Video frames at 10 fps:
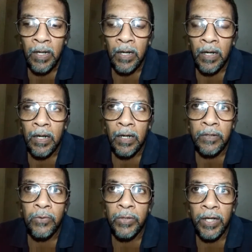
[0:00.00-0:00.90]

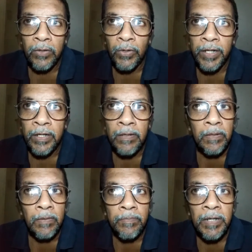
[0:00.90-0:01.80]

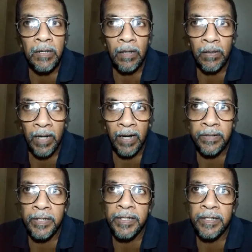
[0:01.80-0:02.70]
Nugegoda
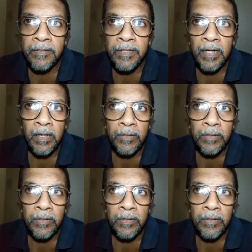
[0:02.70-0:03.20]
underneath the